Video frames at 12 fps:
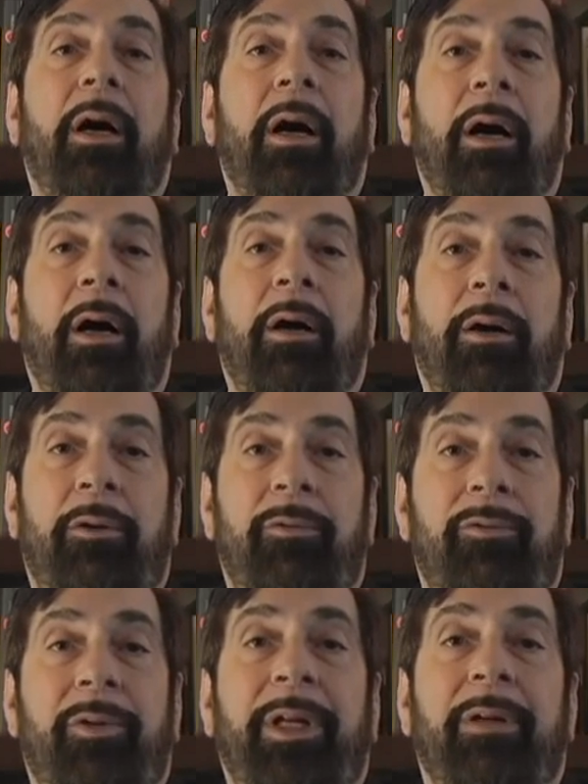
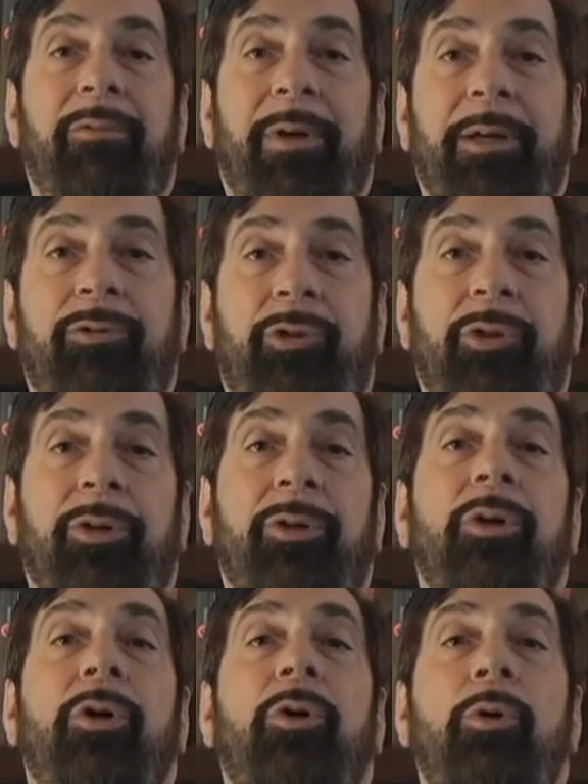of the investor
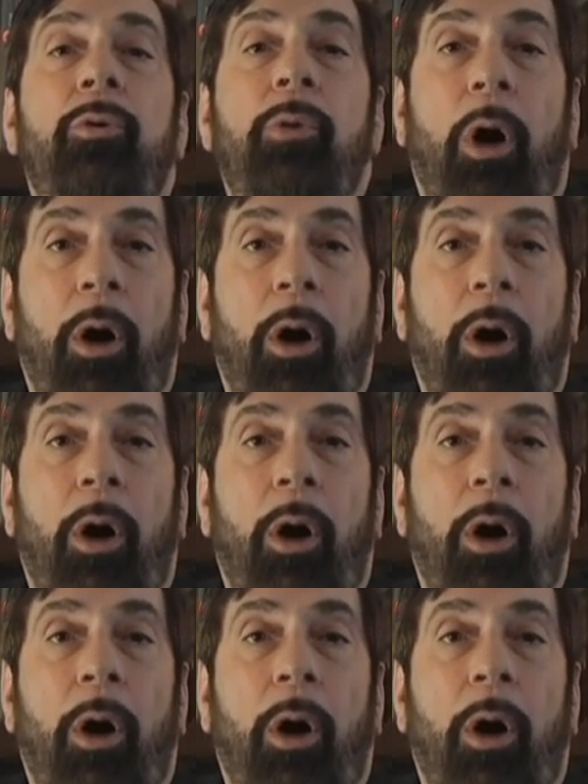who